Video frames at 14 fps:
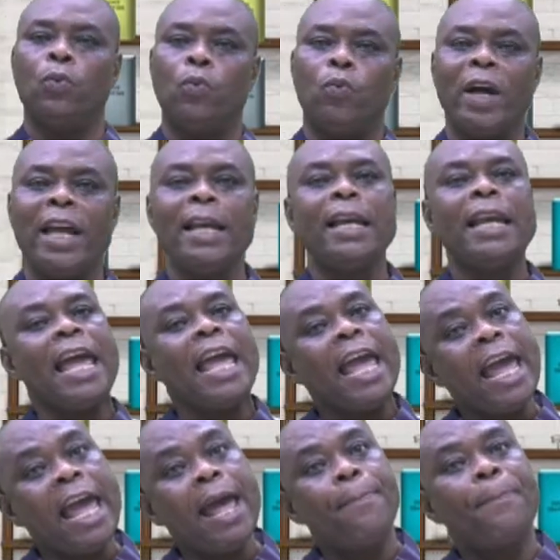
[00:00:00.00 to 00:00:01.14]
When the
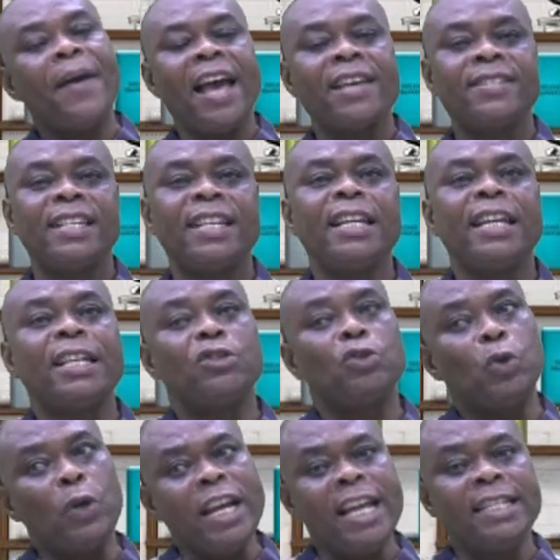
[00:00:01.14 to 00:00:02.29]
A person is
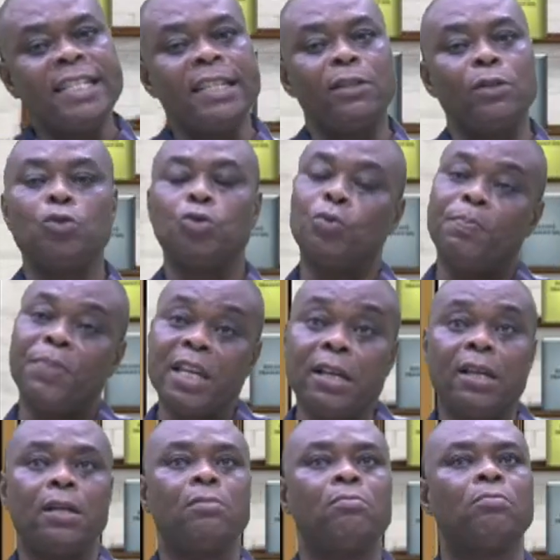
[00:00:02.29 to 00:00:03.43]
donating to
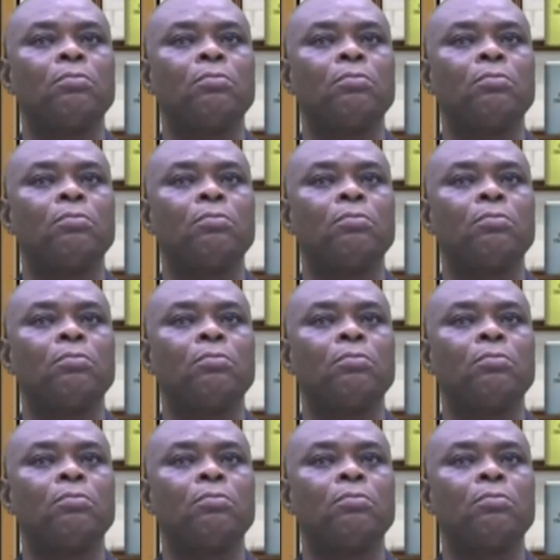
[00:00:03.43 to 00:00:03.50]
B,